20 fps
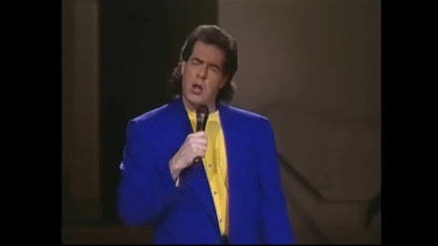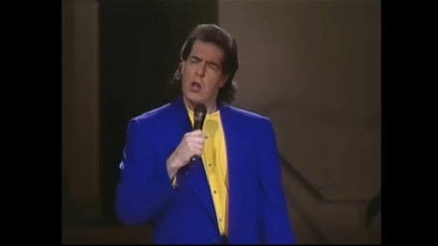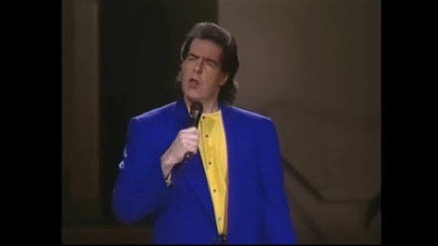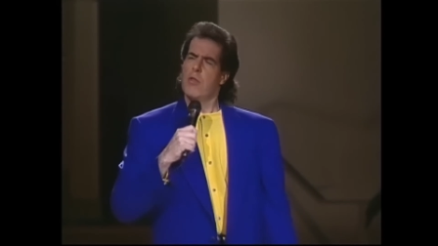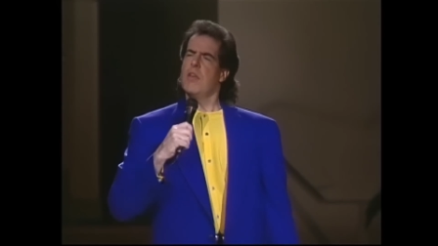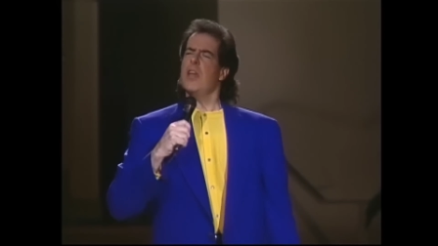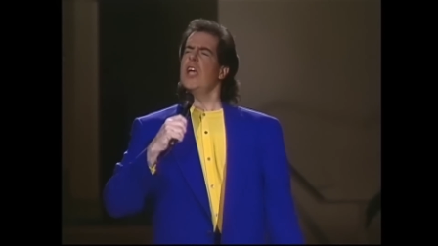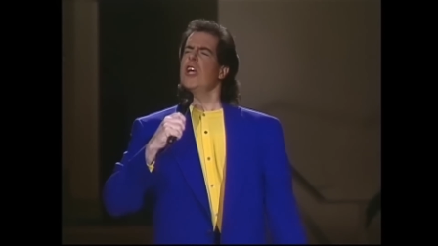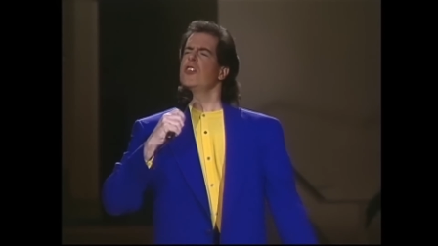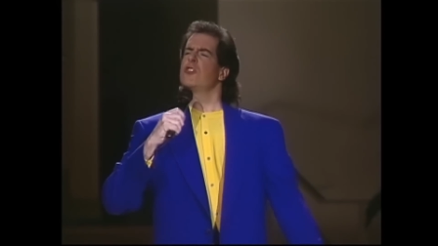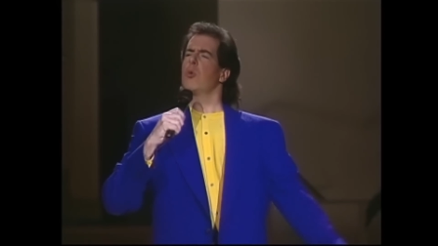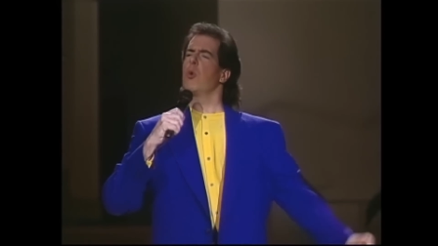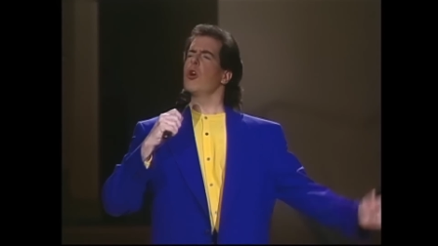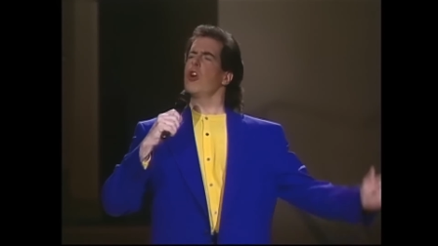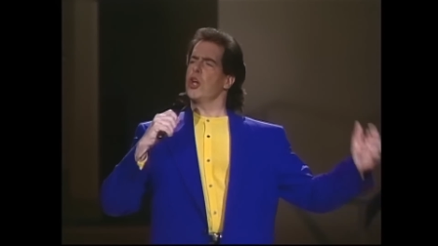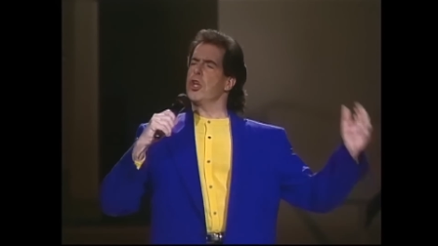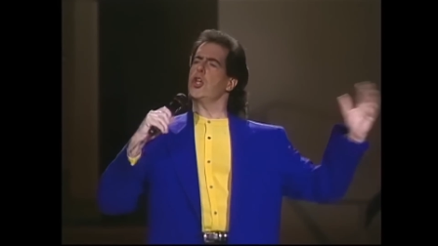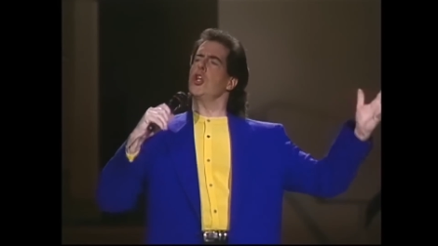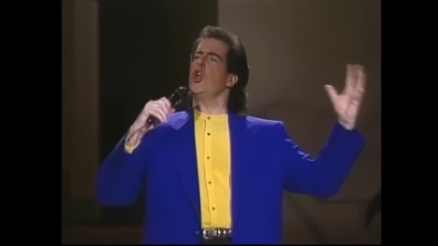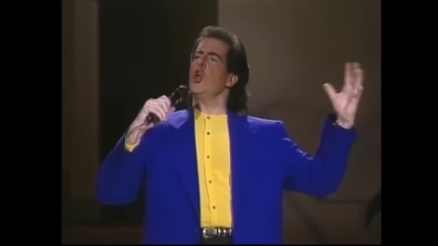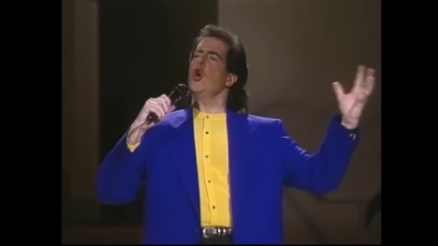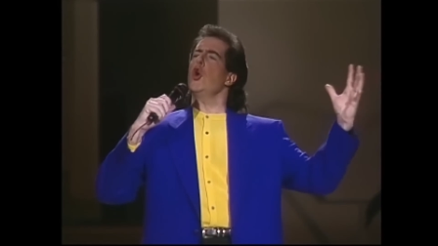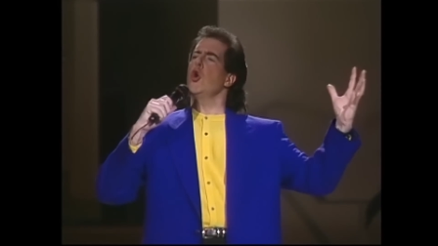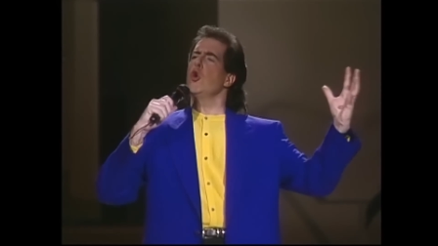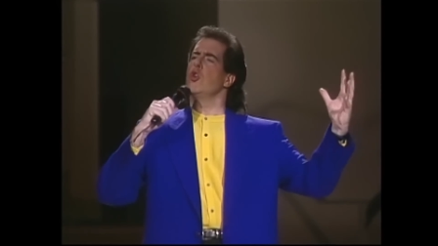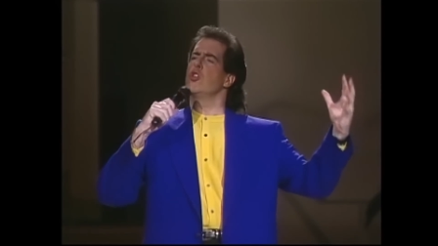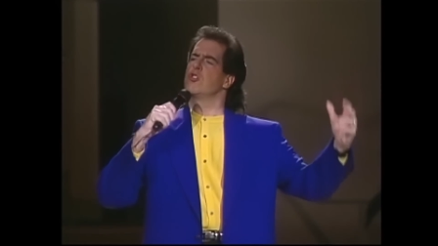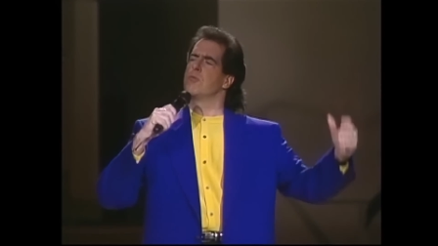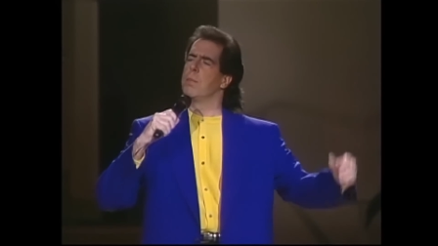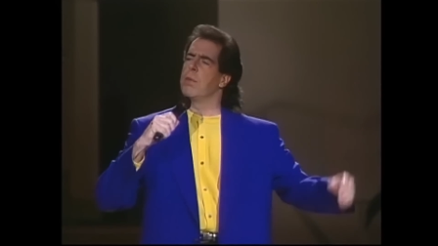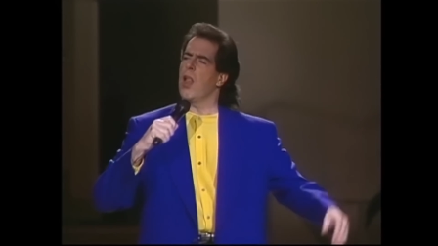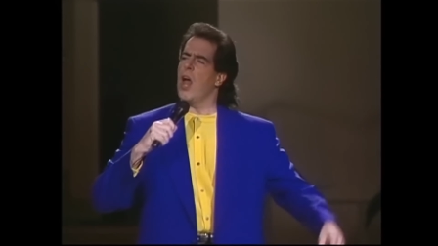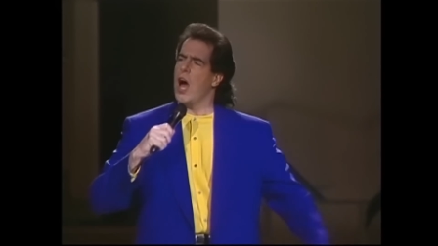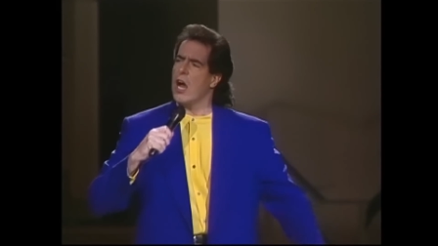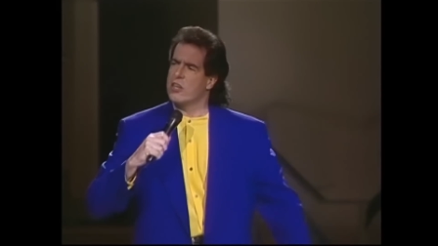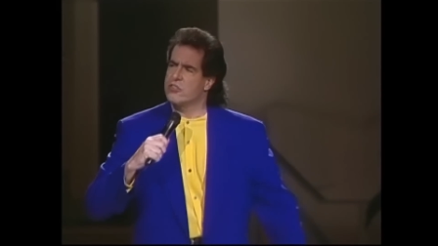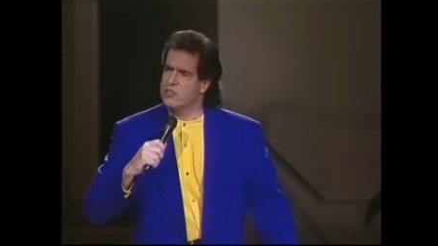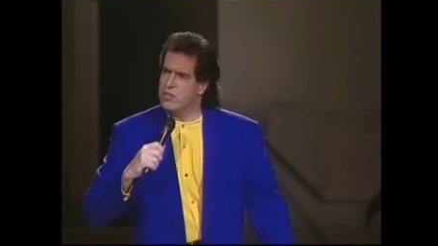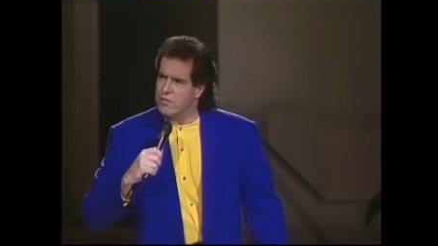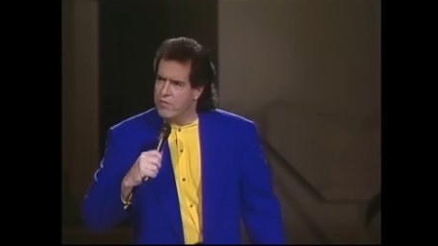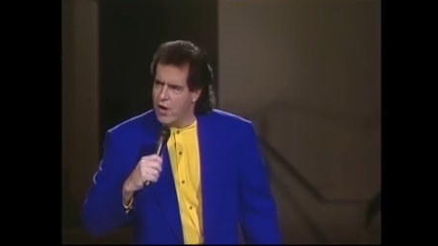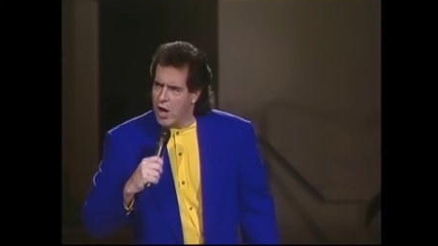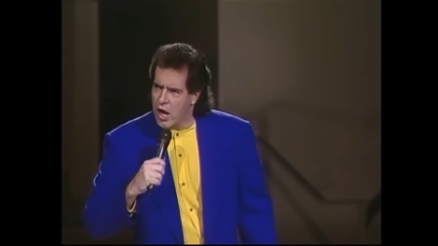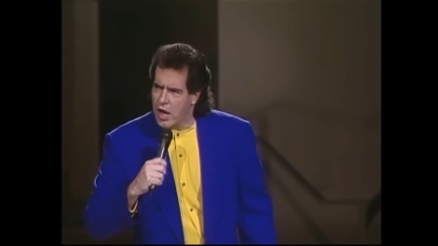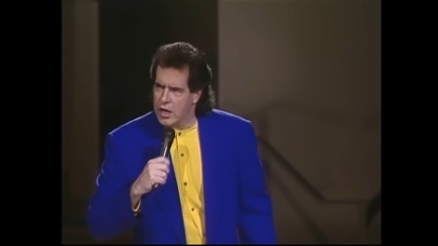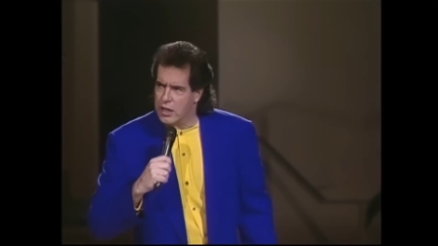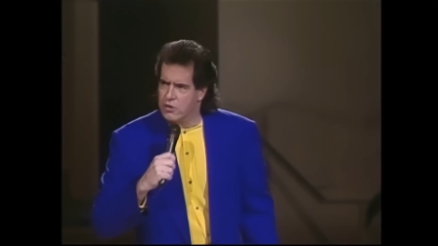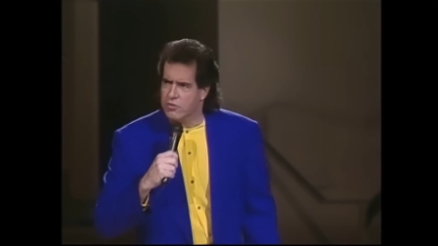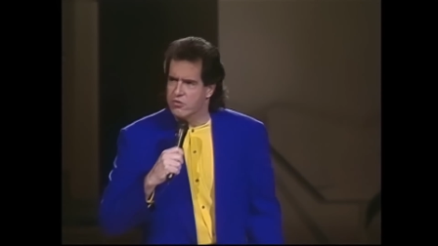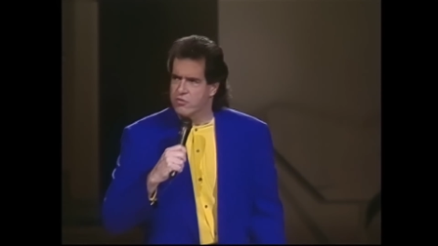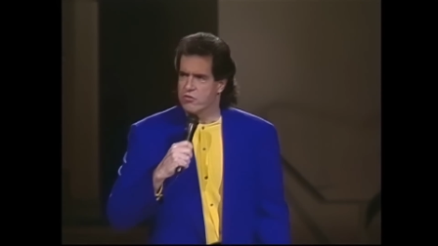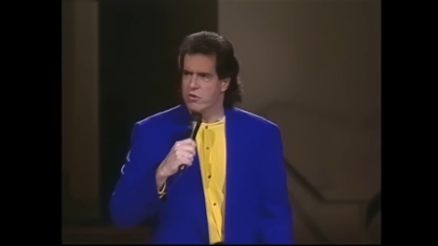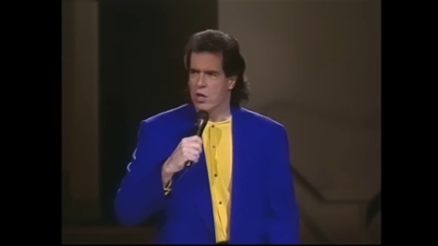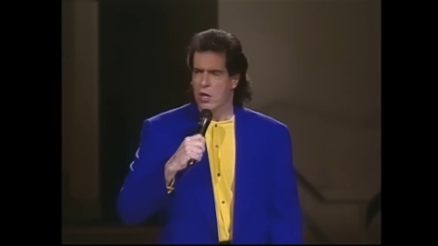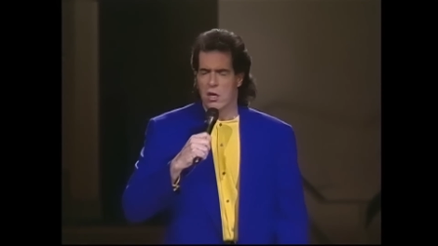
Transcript: These were huge blocks of ice.